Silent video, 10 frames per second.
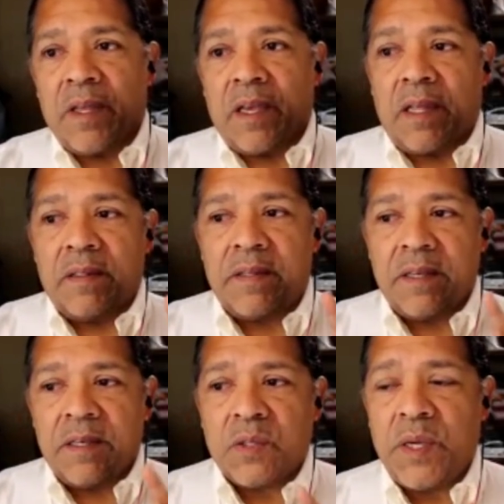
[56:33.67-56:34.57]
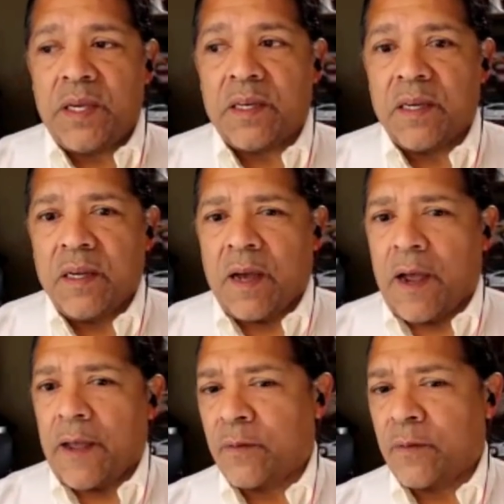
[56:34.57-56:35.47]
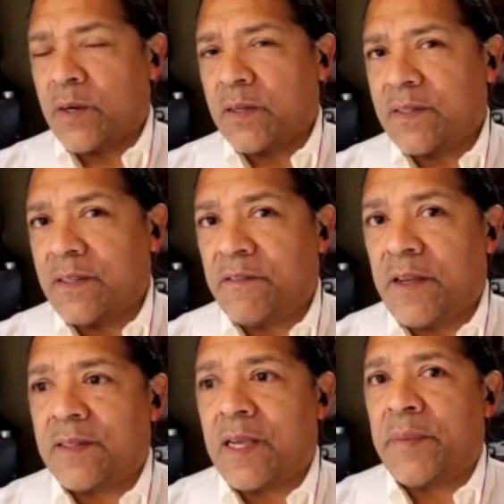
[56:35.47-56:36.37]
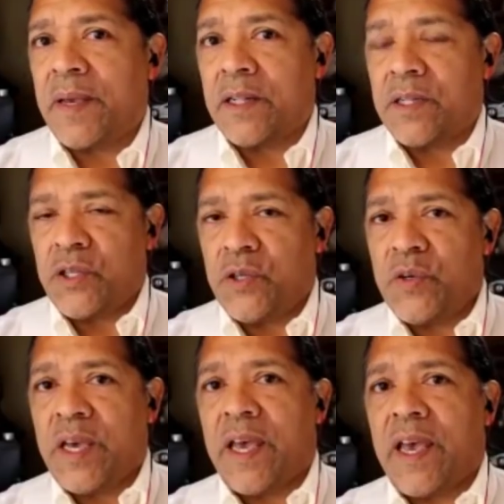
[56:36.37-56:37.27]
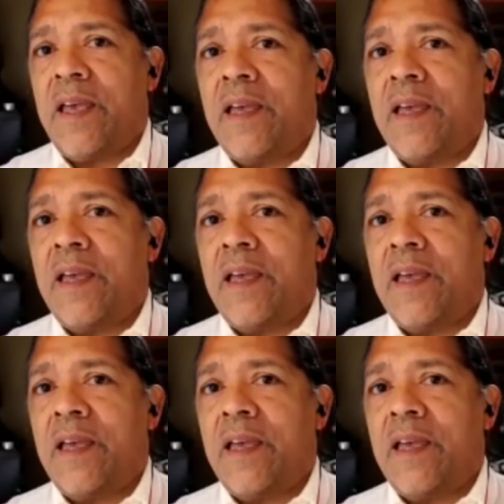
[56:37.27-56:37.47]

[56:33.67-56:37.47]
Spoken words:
And this week, I think we're going to see events coming out of the UK,